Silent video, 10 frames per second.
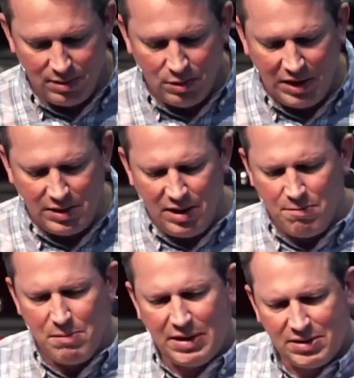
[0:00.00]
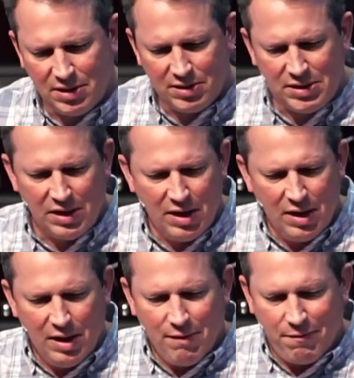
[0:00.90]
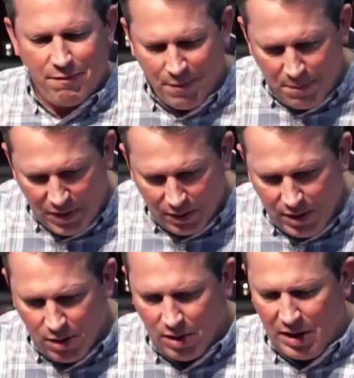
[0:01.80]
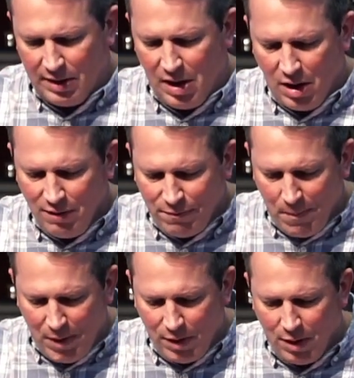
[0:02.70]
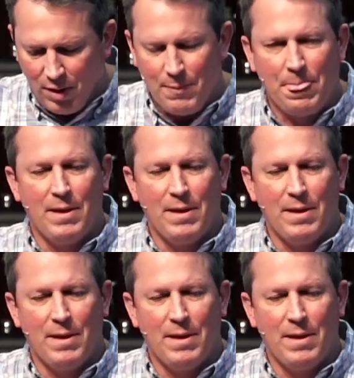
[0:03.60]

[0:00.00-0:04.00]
It mixes familiar and unfamiliar